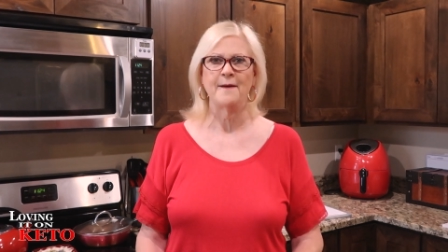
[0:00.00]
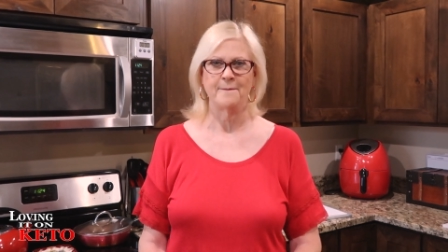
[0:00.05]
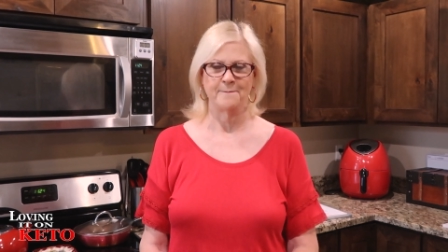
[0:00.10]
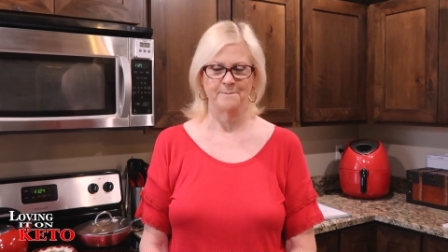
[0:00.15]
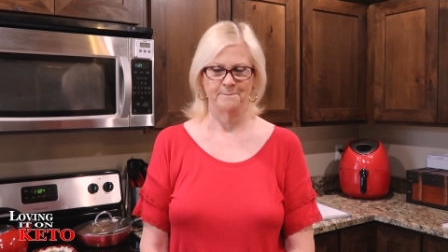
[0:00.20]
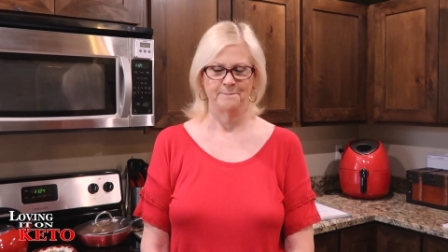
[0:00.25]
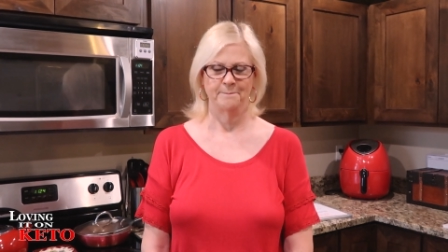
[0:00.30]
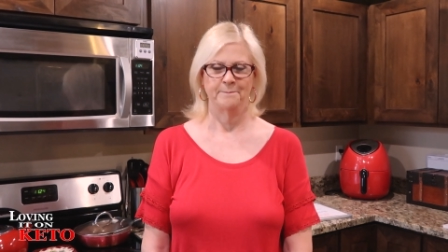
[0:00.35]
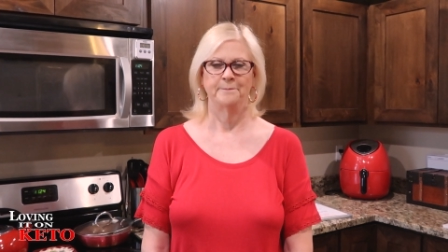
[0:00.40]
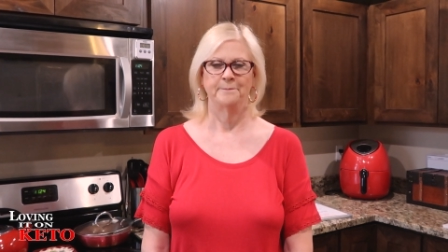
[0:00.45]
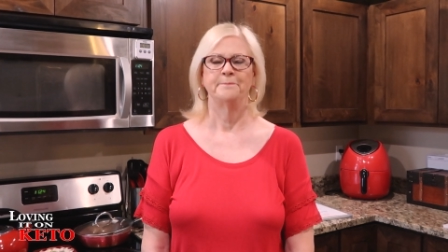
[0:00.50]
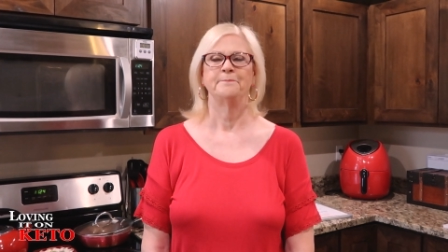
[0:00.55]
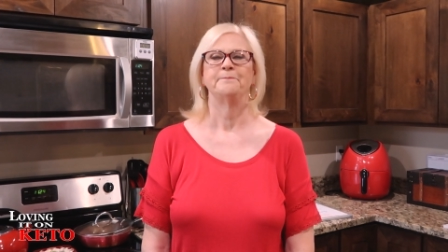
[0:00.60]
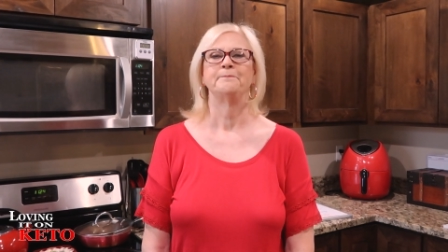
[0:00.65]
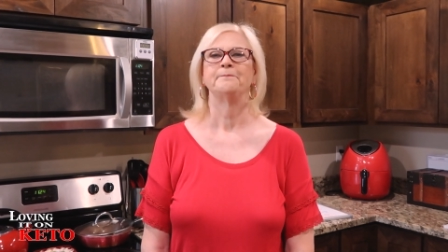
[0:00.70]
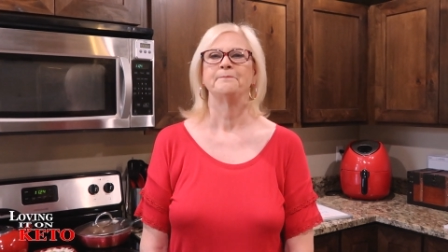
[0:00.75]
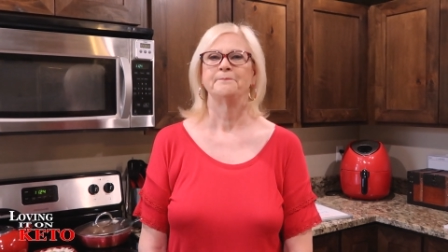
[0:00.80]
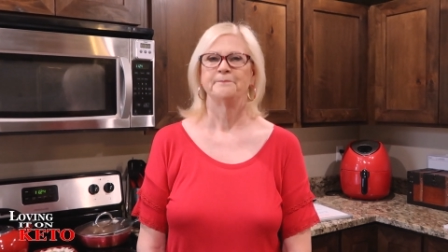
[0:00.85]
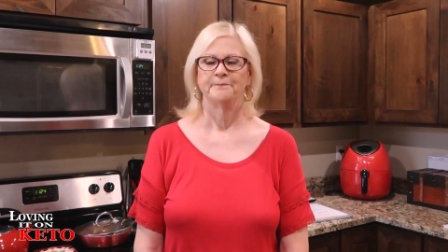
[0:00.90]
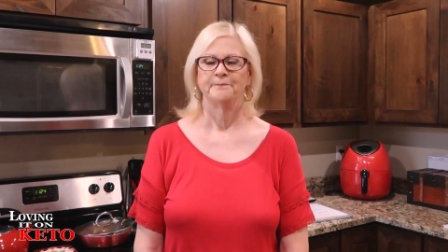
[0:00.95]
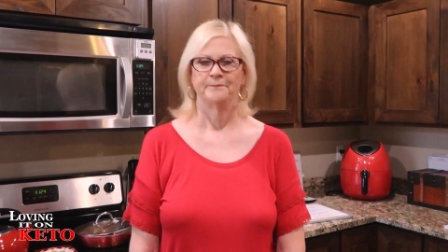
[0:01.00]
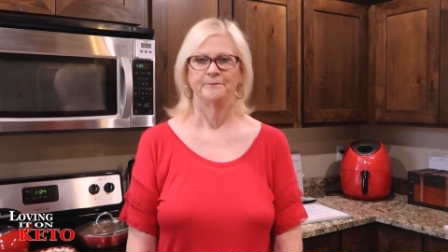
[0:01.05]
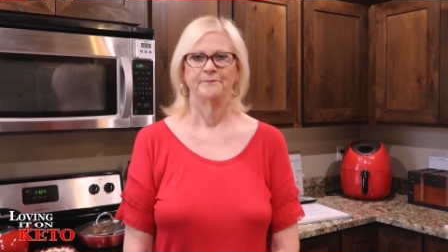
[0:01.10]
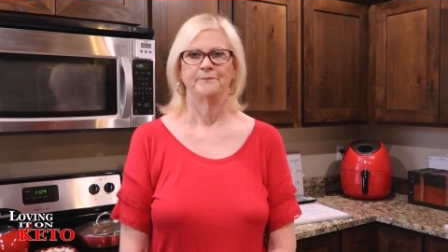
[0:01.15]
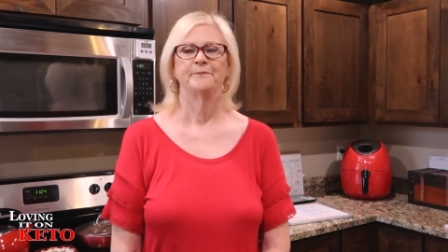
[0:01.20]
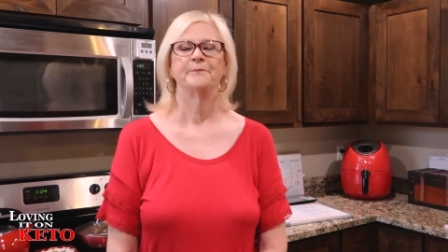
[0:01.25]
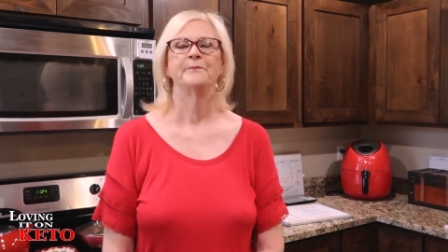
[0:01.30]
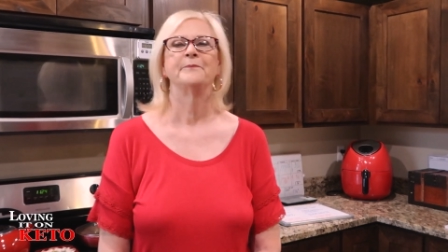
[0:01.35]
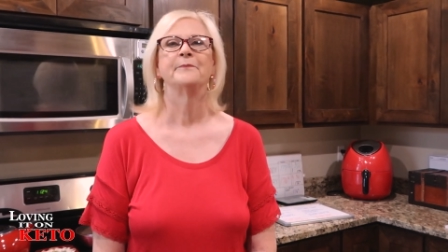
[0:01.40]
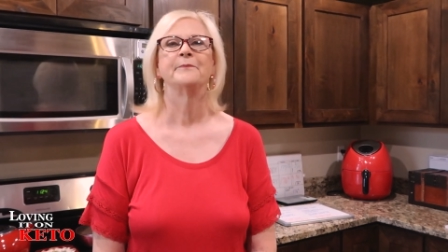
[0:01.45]
started the did the
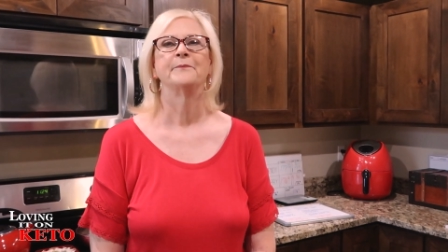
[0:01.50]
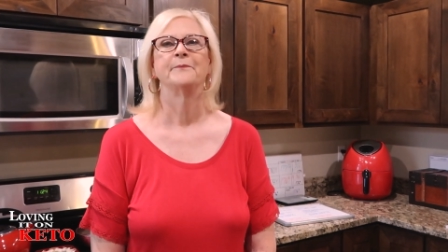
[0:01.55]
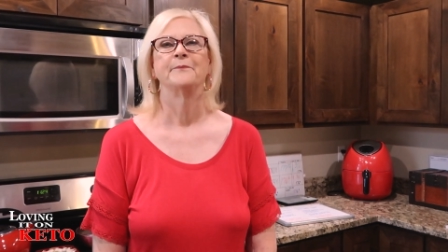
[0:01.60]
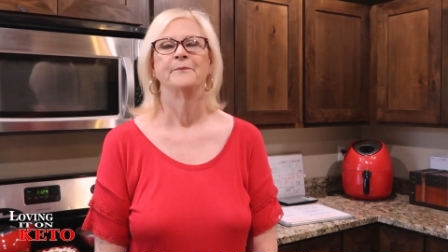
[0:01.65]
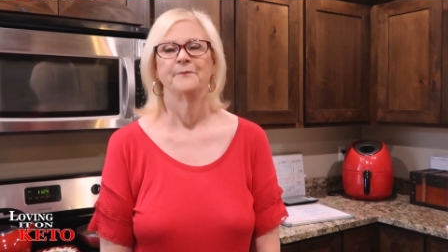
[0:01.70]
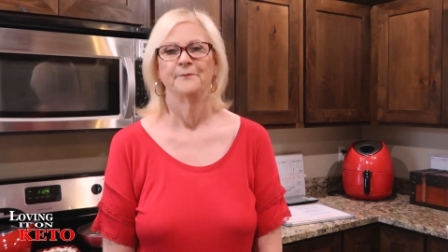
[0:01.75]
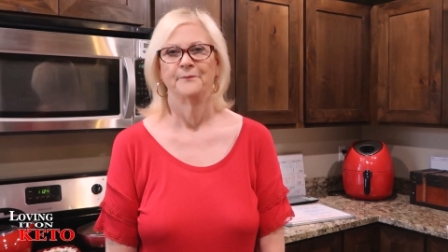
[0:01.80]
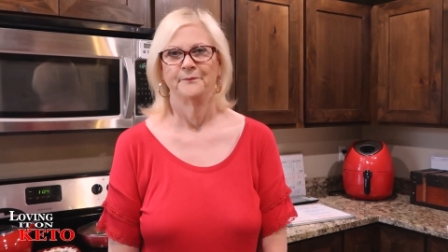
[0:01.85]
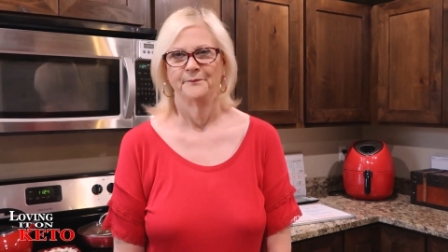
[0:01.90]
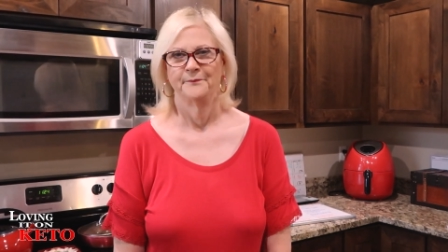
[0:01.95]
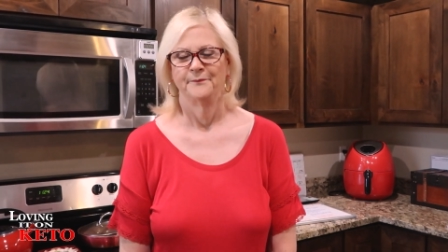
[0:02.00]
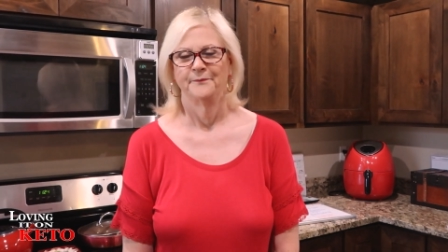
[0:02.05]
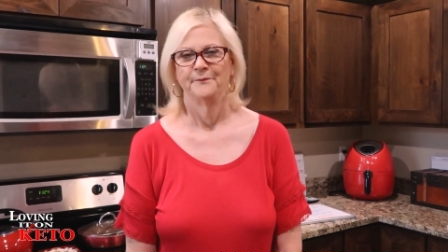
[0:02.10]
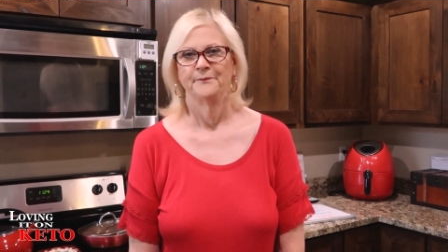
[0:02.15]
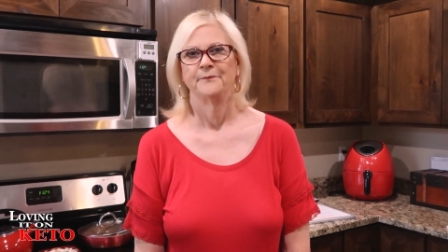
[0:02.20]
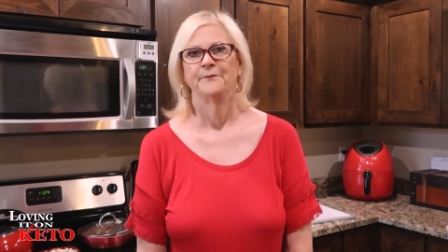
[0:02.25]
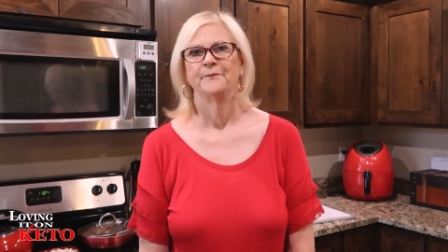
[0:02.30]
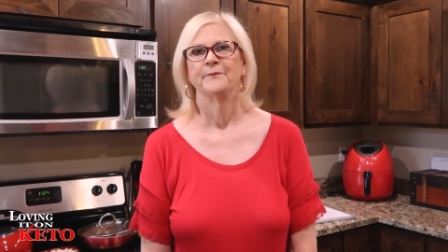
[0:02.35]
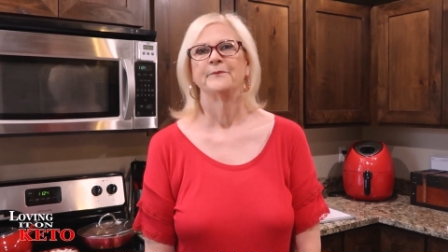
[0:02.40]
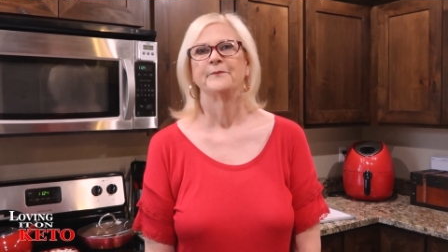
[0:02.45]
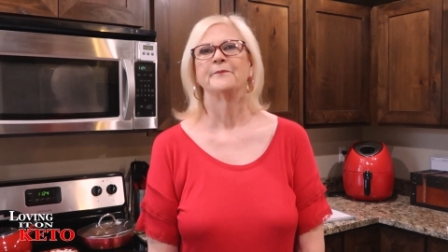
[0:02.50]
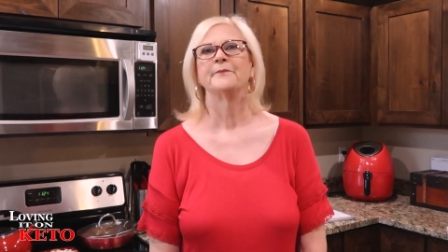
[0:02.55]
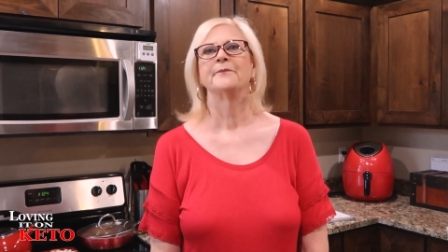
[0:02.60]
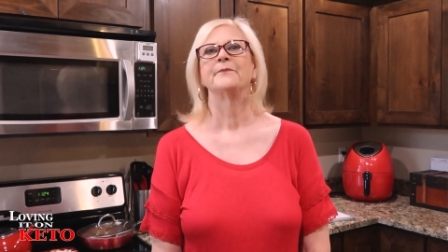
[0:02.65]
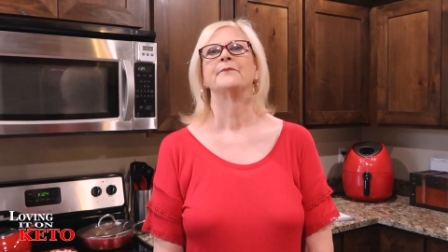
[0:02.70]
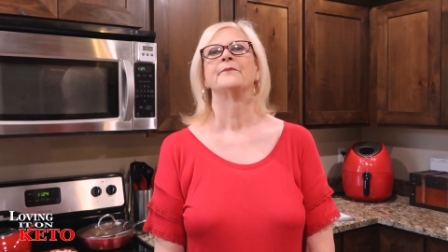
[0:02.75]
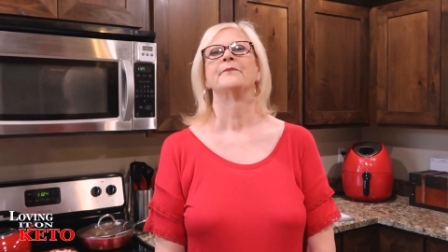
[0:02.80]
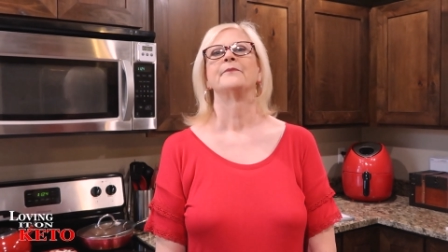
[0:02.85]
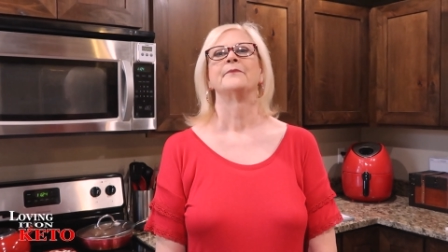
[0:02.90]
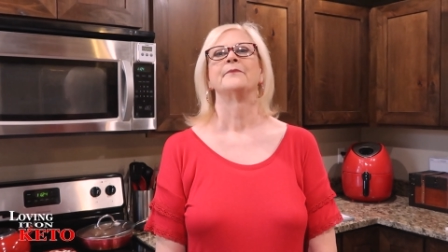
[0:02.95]
fast and we started doing the
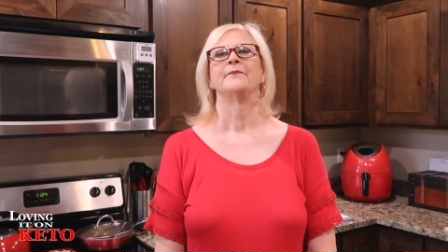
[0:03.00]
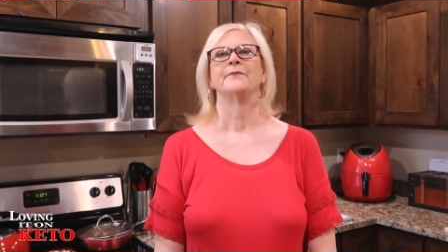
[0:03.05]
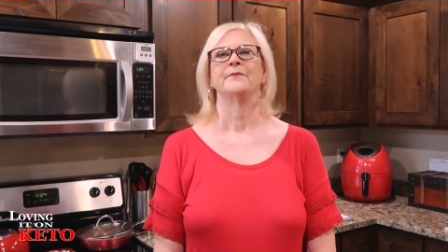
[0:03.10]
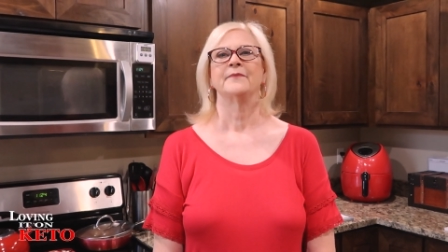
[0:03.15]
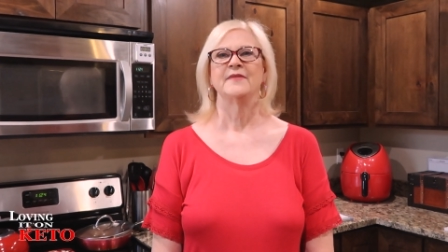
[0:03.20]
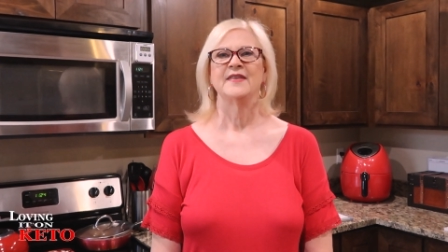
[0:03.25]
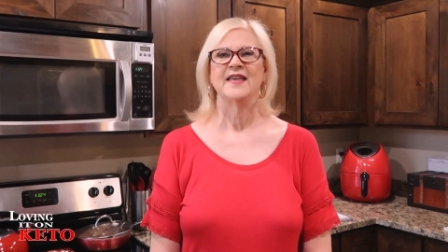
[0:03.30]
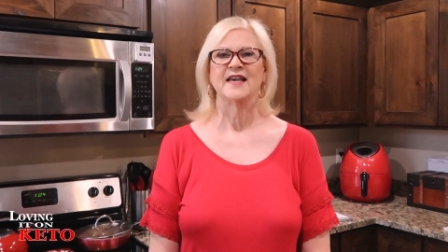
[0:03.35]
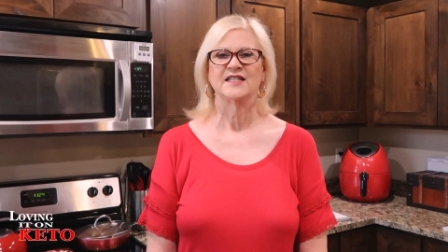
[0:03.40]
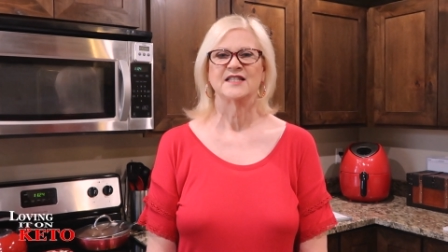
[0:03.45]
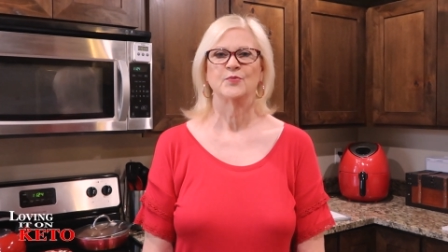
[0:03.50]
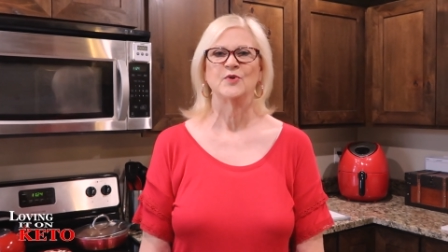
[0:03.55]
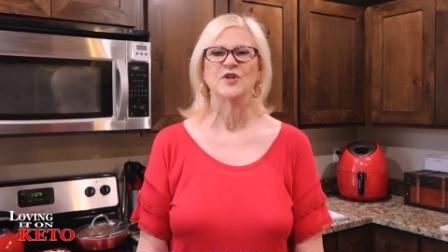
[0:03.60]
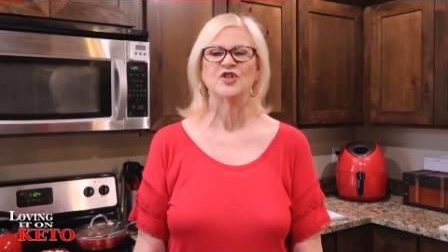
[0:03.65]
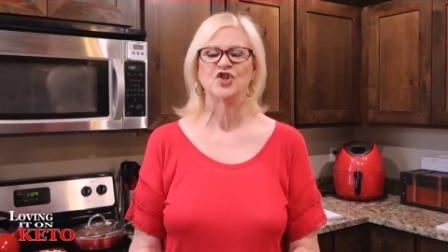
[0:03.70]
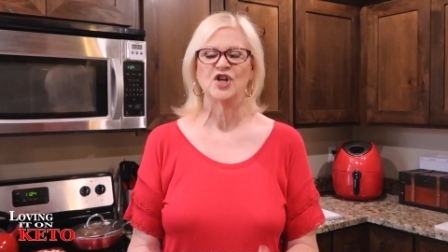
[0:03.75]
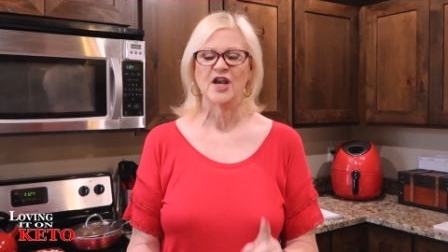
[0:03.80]
ice cream. Yes, bit. we